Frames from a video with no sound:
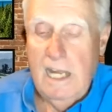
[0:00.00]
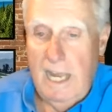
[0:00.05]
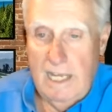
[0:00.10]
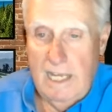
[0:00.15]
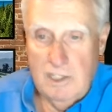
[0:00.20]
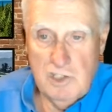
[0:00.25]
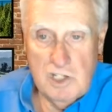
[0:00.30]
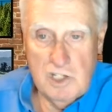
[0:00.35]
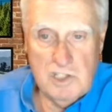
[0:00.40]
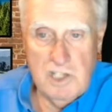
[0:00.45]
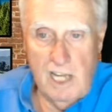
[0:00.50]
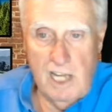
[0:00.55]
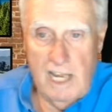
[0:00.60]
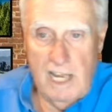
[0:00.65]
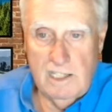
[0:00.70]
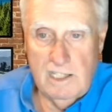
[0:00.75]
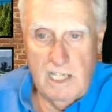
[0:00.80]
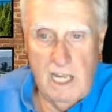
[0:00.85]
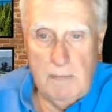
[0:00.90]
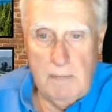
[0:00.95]
And just
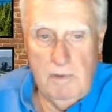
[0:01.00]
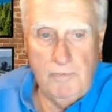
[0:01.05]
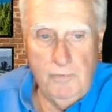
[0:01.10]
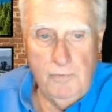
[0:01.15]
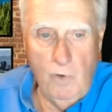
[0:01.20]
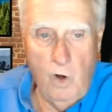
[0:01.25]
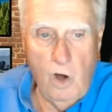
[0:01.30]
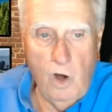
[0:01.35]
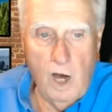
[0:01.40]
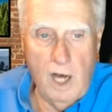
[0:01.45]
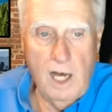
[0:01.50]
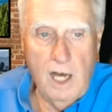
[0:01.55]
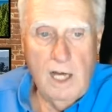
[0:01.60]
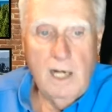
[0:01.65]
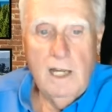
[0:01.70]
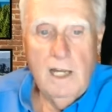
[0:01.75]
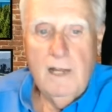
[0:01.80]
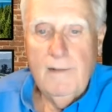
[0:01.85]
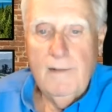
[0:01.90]
like the day before,